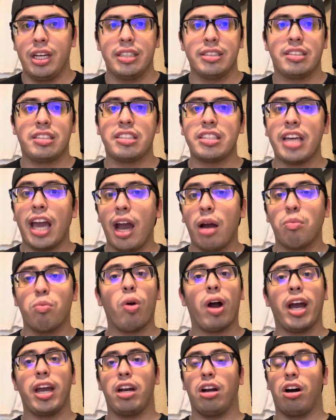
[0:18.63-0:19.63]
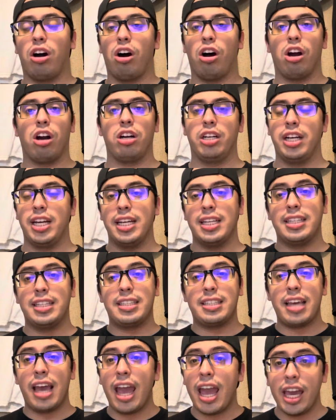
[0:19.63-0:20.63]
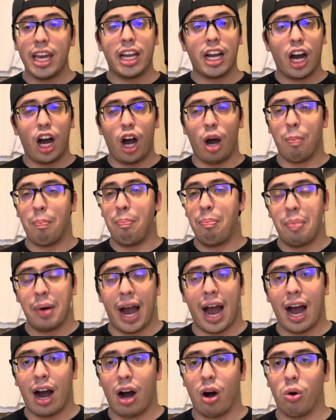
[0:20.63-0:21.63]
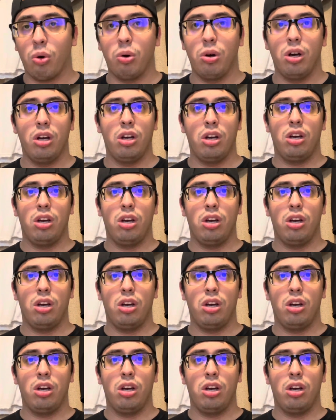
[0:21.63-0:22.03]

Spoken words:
Sam Reinhart, take a bow,